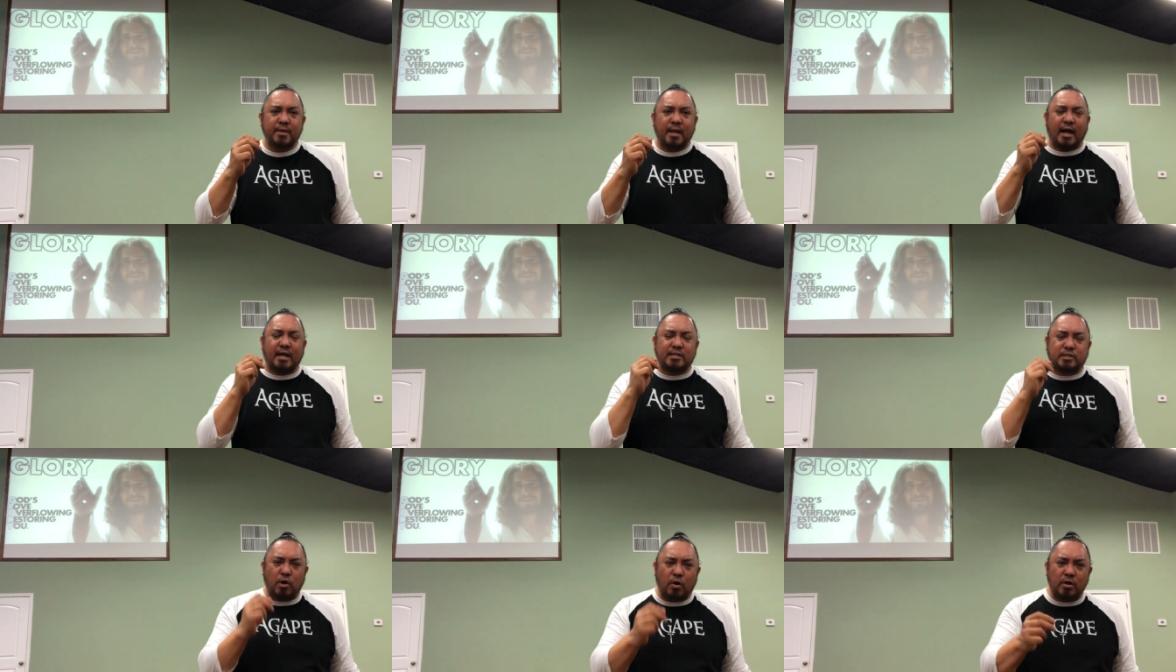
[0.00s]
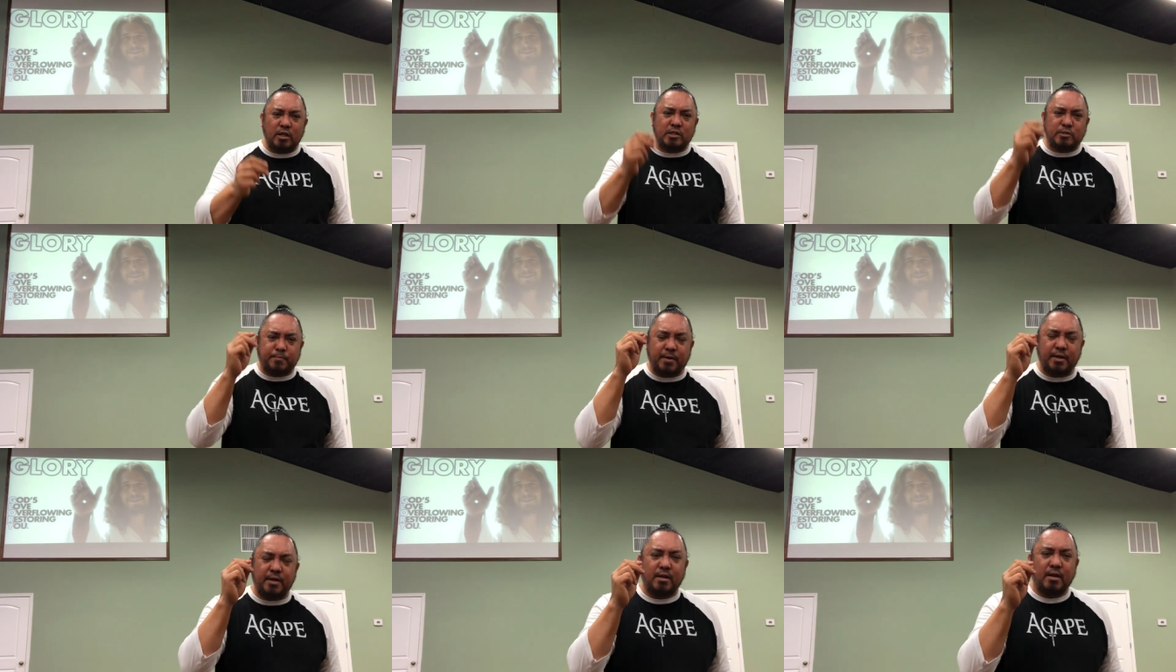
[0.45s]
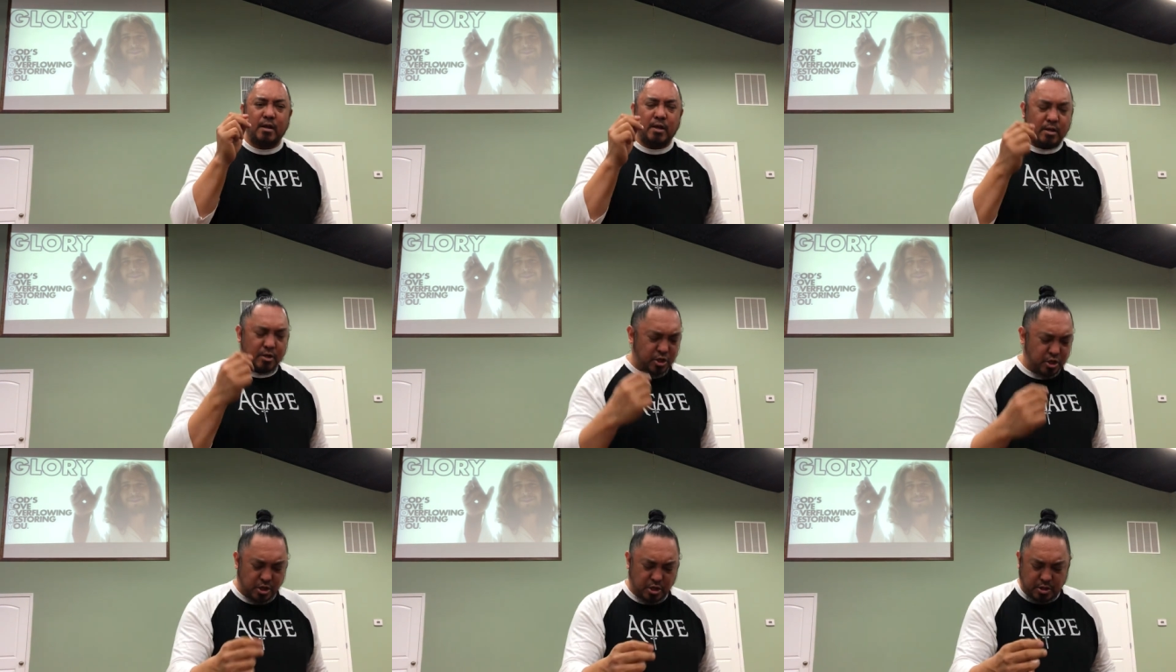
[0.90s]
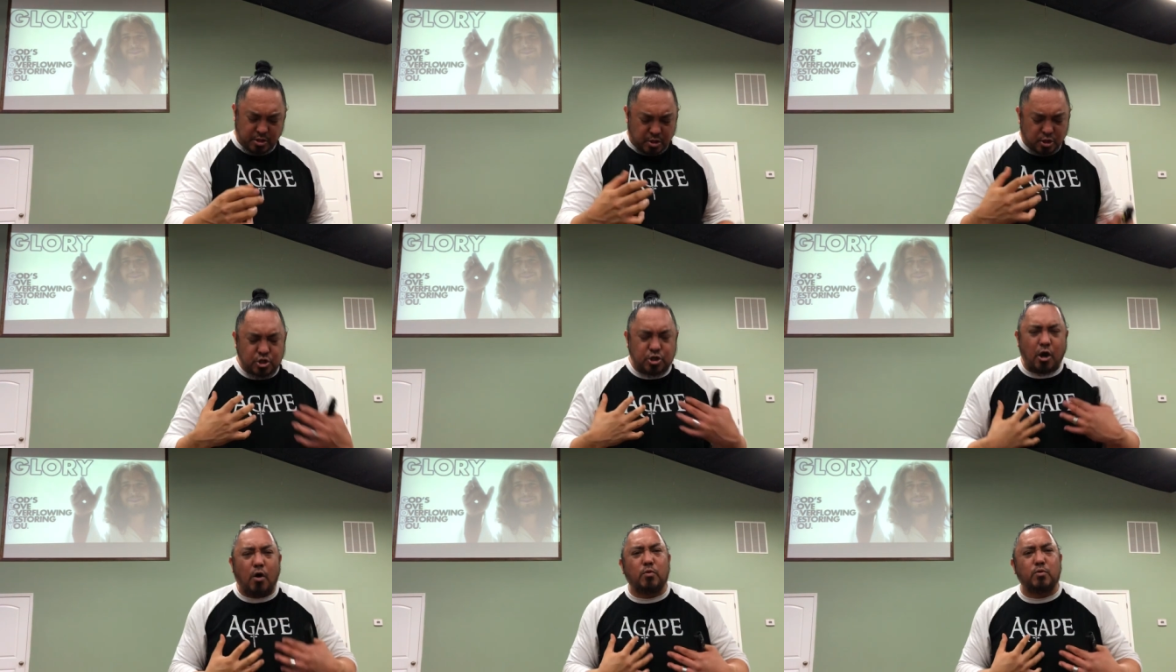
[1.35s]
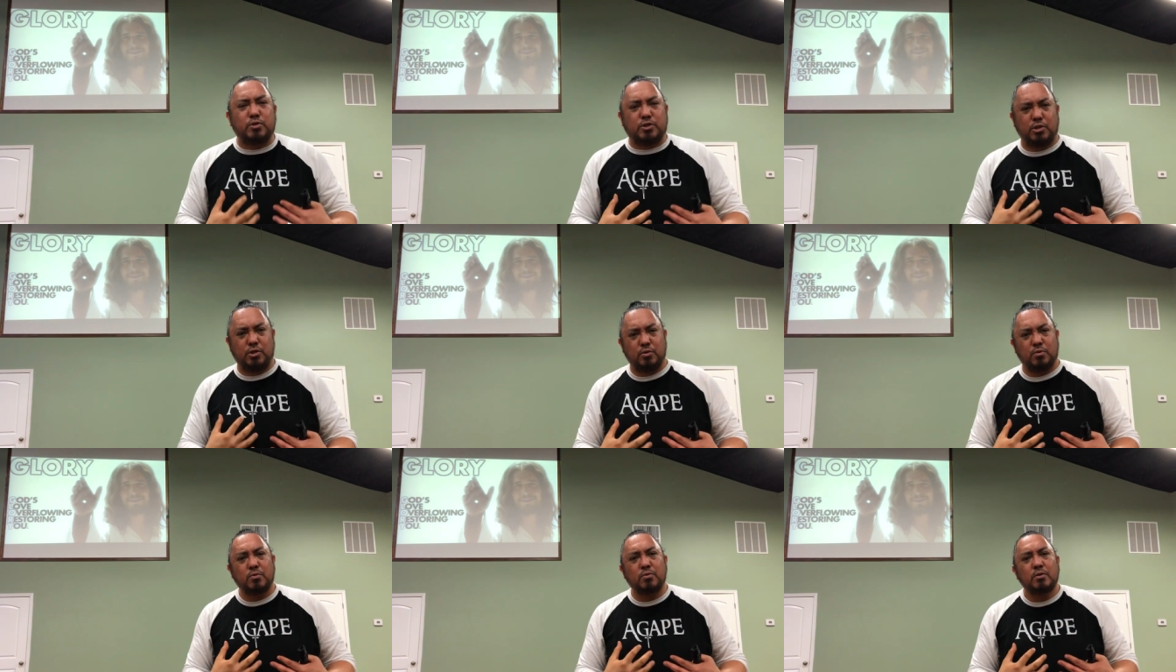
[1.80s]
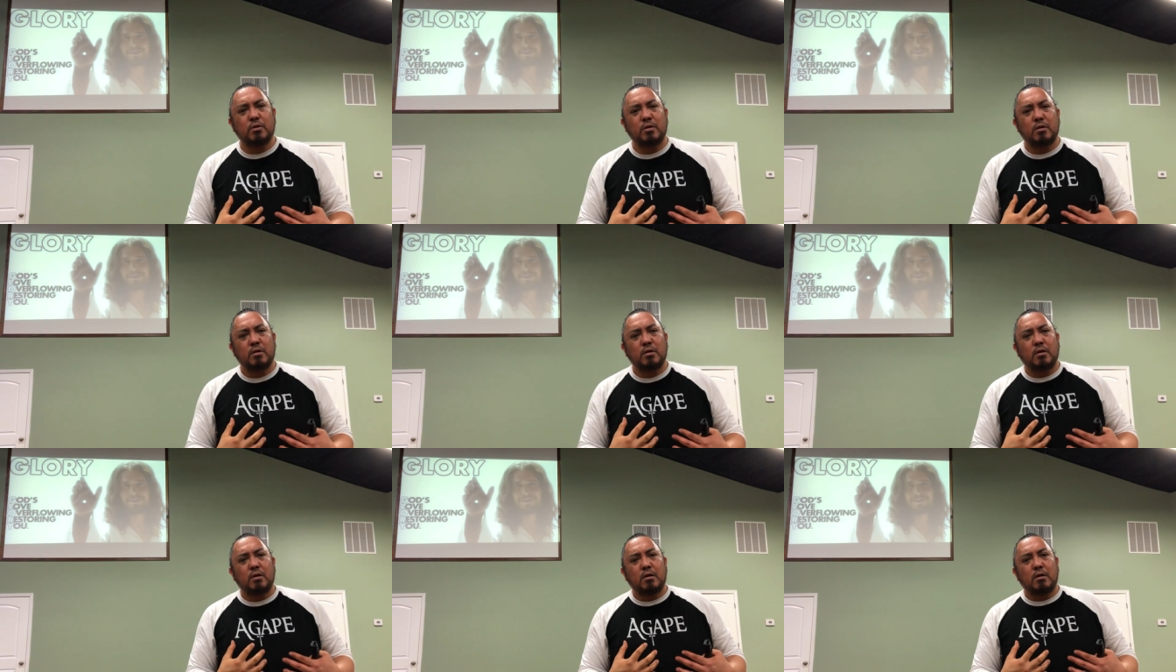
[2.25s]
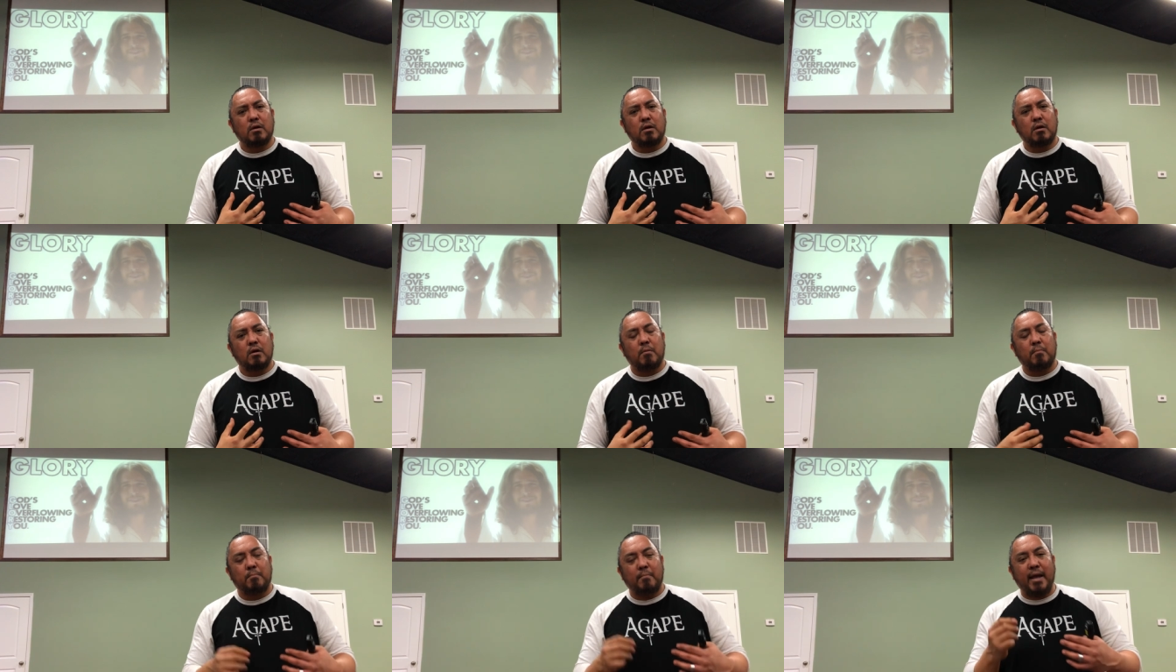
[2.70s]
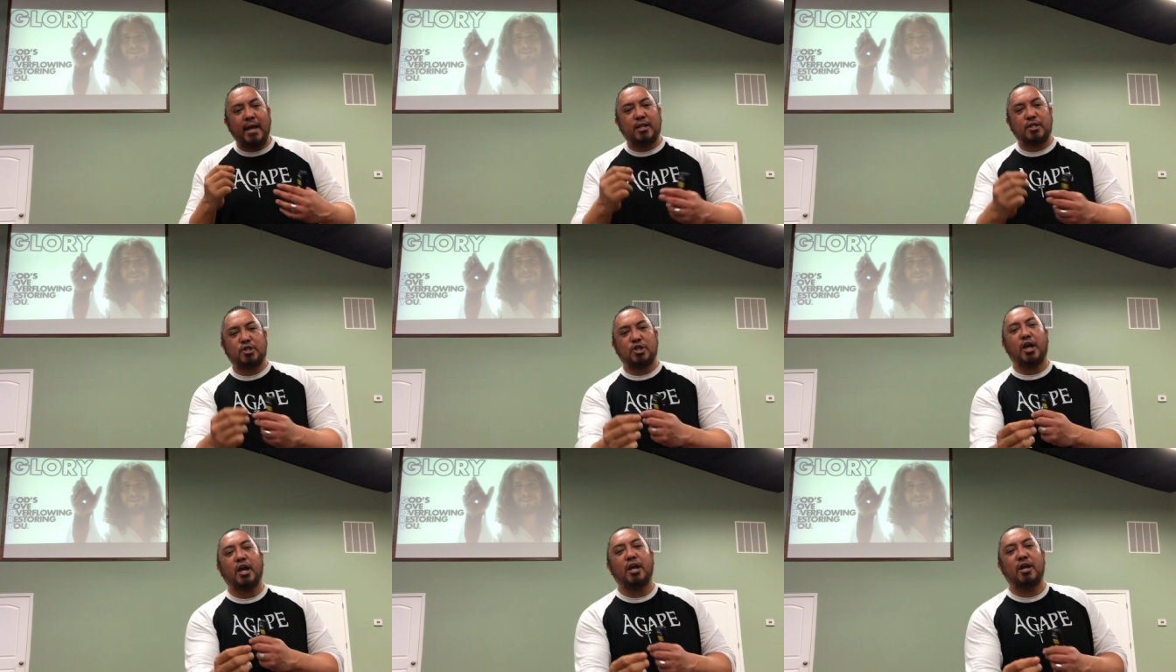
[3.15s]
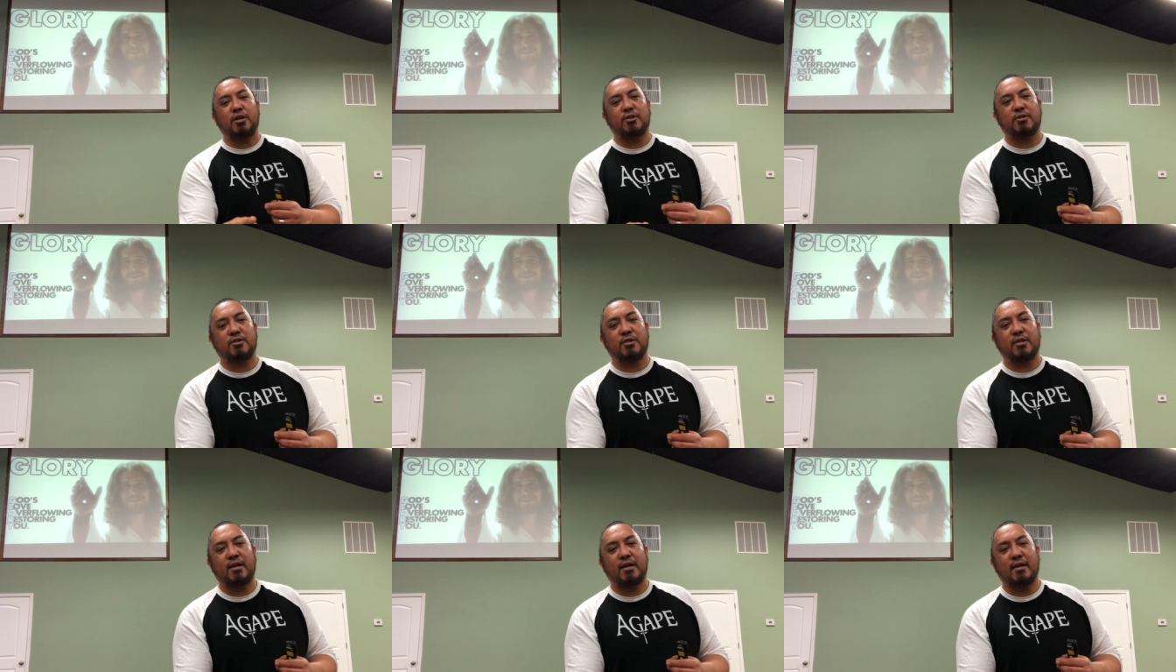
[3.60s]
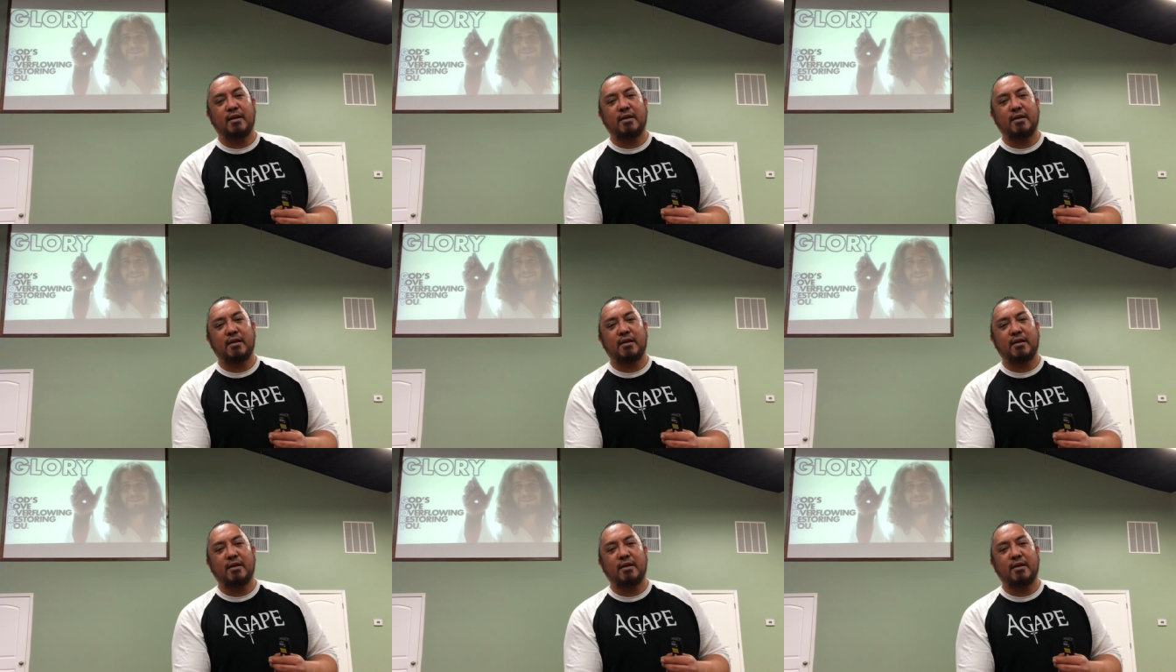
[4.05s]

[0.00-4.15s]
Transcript: as Holy Spirit shows you, make change.